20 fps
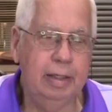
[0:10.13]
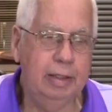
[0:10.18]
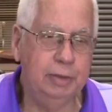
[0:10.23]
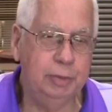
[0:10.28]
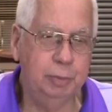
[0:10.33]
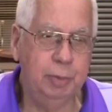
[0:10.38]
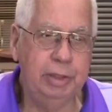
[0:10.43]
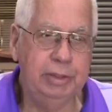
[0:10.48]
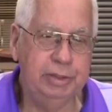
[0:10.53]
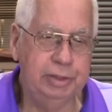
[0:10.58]

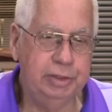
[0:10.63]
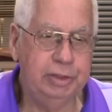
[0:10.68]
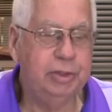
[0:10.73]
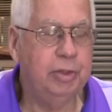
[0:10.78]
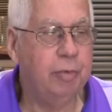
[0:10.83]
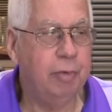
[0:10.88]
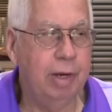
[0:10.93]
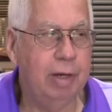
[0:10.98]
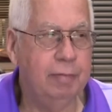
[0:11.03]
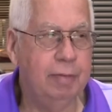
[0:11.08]
as we just
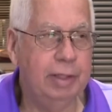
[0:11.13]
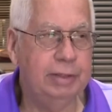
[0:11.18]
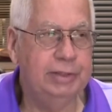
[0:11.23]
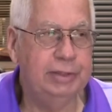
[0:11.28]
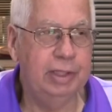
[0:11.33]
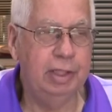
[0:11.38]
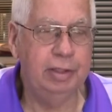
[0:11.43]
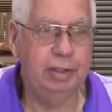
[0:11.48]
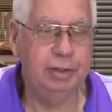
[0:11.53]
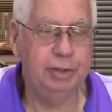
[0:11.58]
the three of
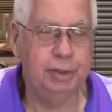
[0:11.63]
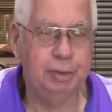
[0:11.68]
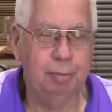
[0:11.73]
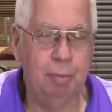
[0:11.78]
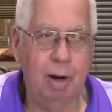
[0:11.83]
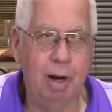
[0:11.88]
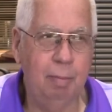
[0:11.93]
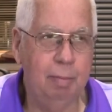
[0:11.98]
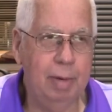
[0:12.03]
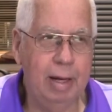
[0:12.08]
us said, the
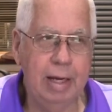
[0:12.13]
smart